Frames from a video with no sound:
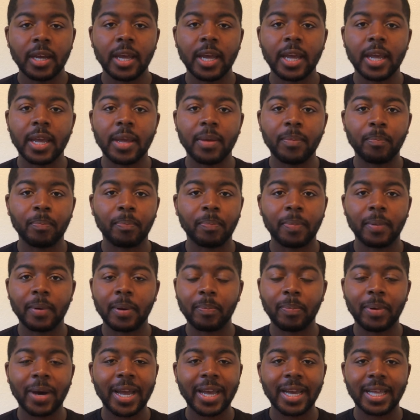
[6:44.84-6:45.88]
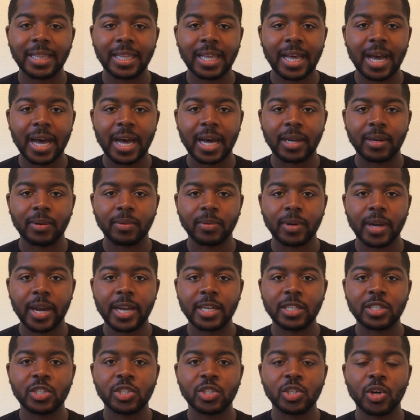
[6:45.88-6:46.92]
and by a lot,
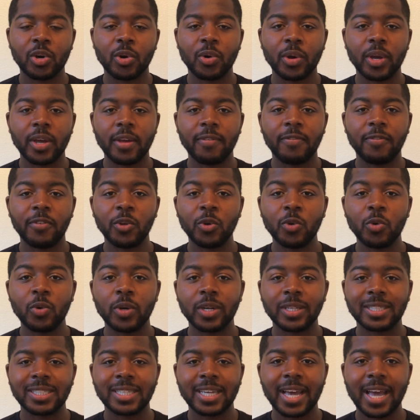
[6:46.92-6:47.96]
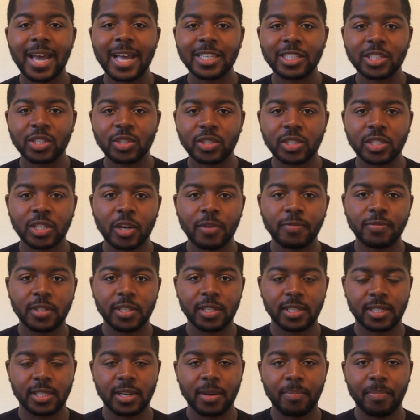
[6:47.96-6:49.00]
right? So if you attach yourself to
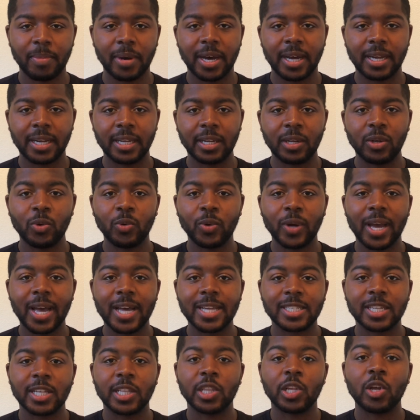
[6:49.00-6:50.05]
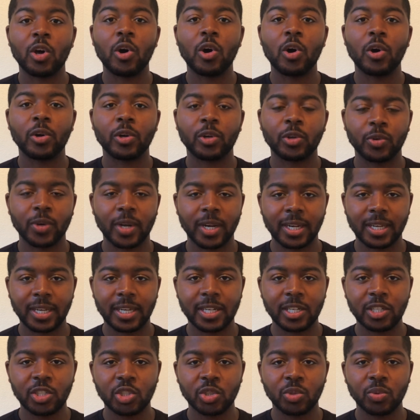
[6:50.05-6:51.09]
somebody who has a long credit
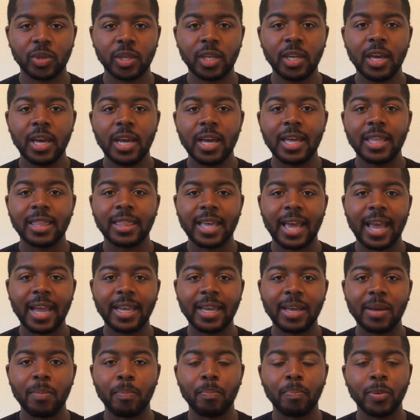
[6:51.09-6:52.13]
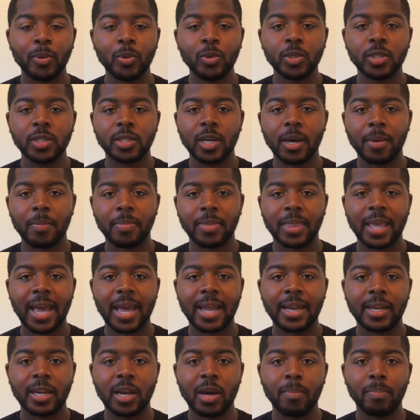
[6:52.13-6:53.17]
history, that can boost up
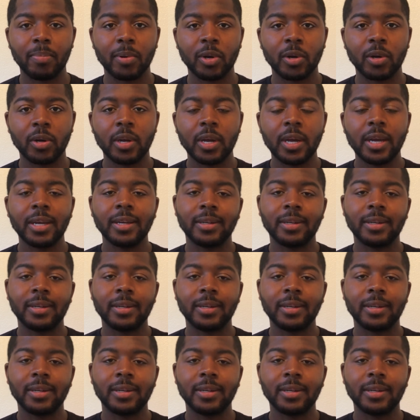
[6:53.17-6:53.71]
that number